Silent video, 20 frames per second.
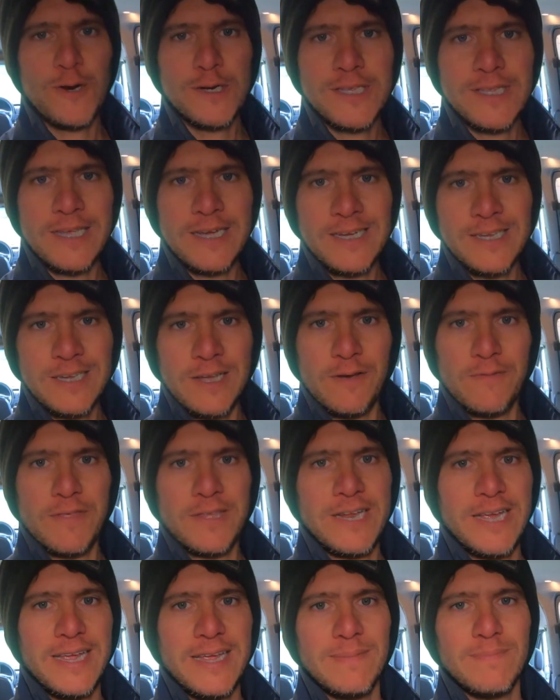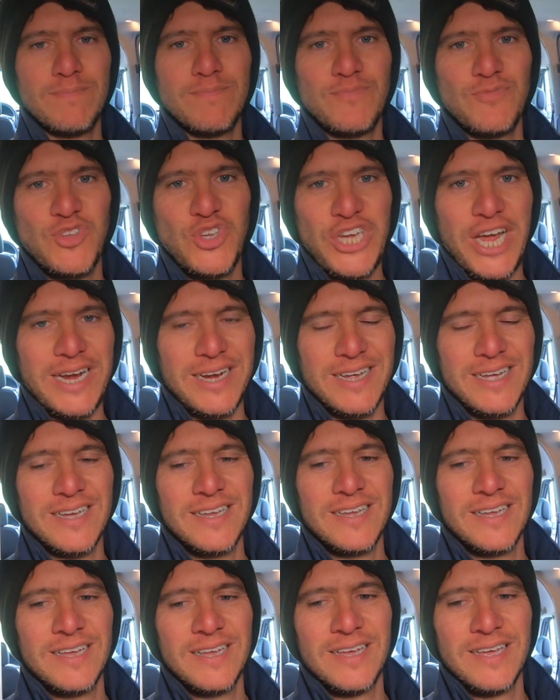First task of the day, check.
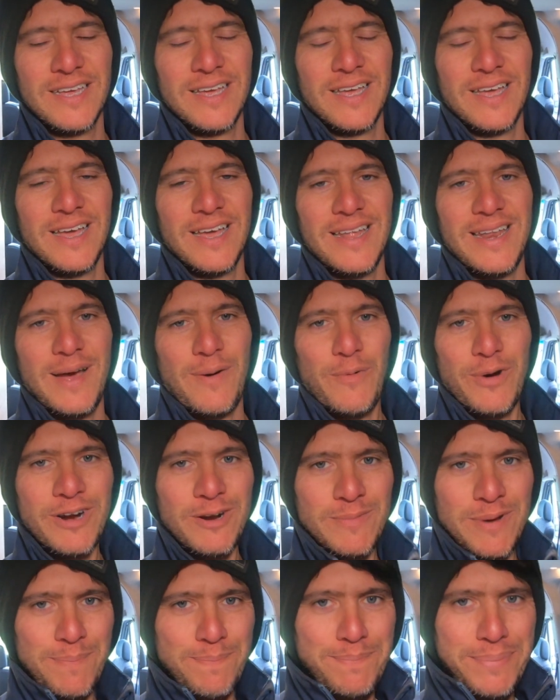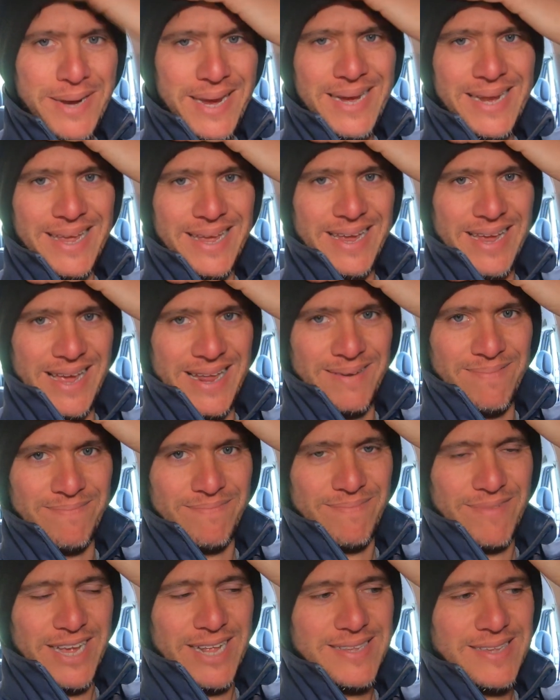I'm wearing my beanie again.
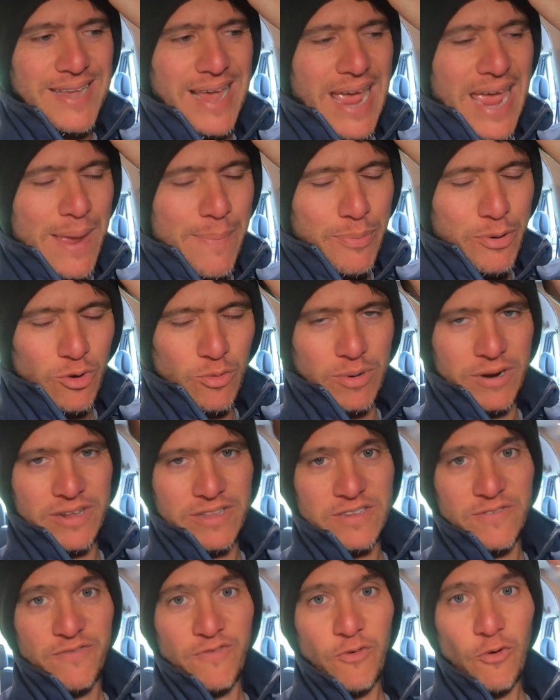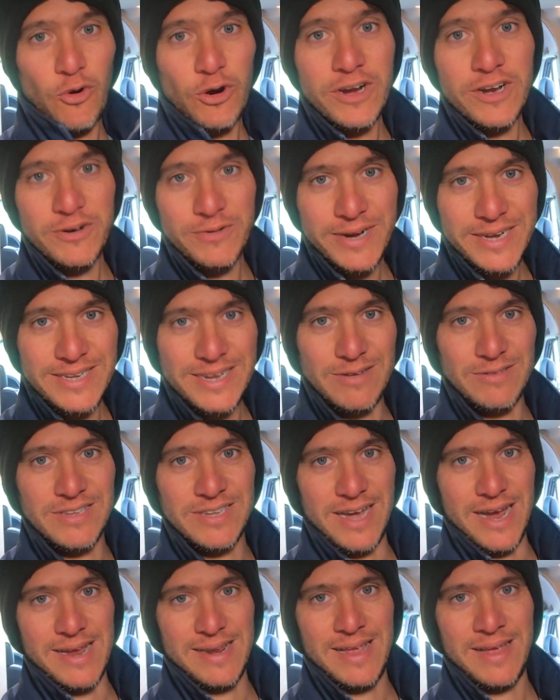It's April, but it's 4 degrees
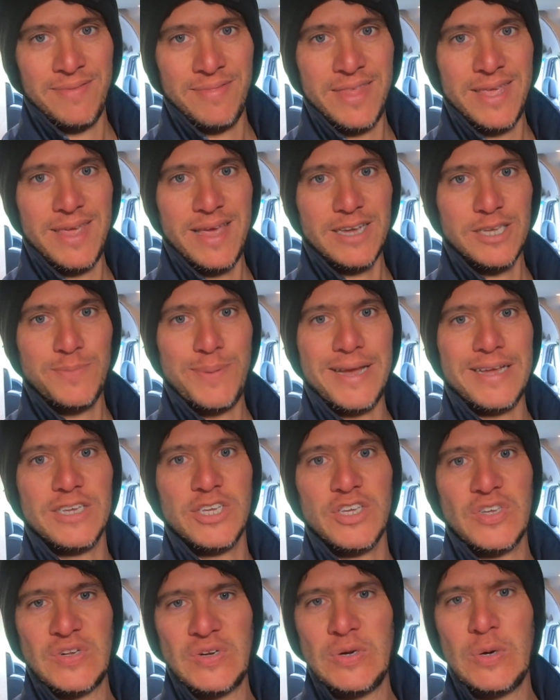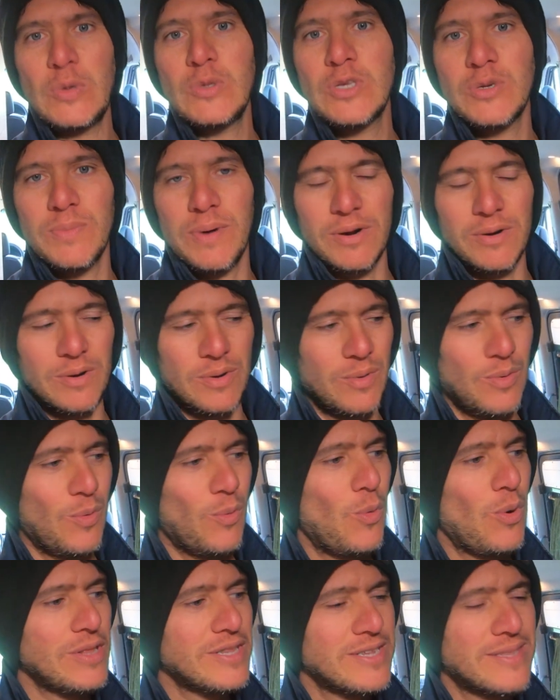outside and they expect snow tomorrow.
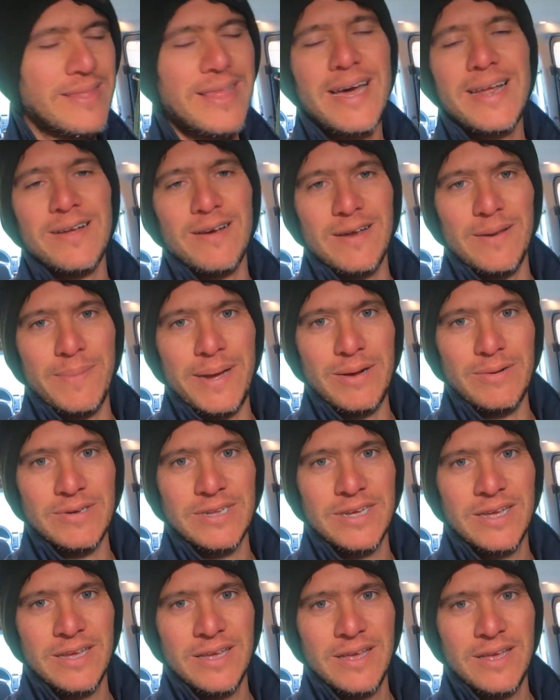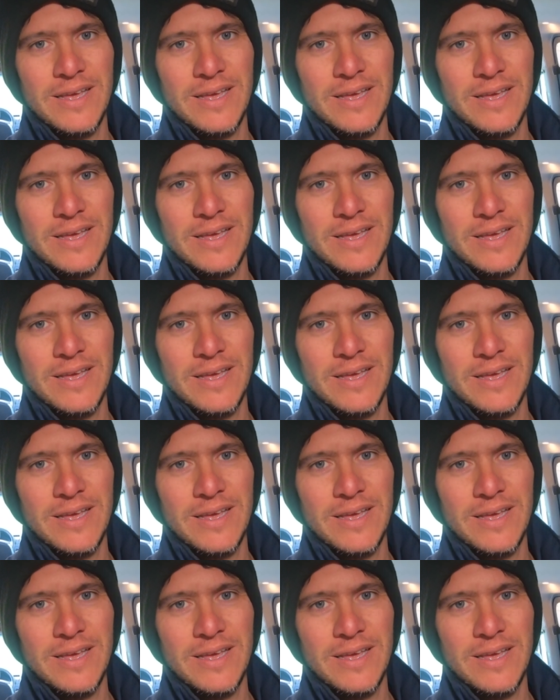What's that all about?